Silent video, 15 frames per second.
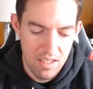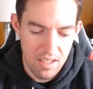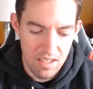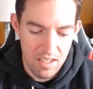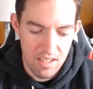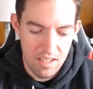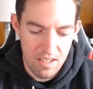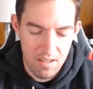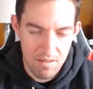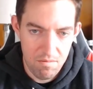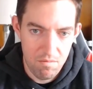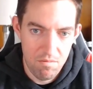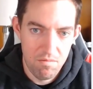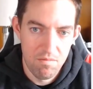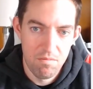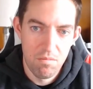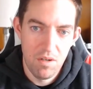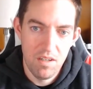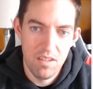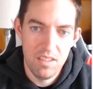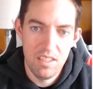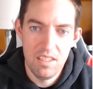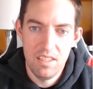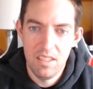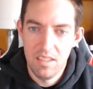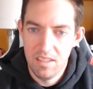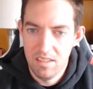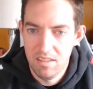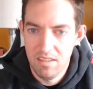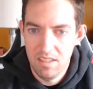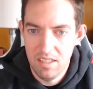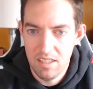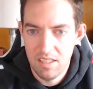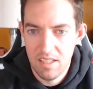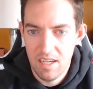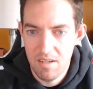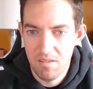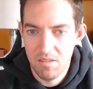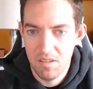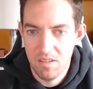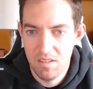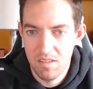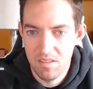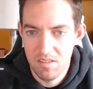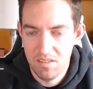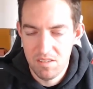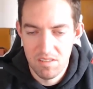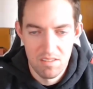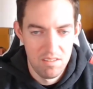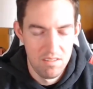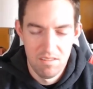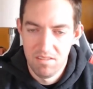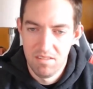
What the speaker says: party encounters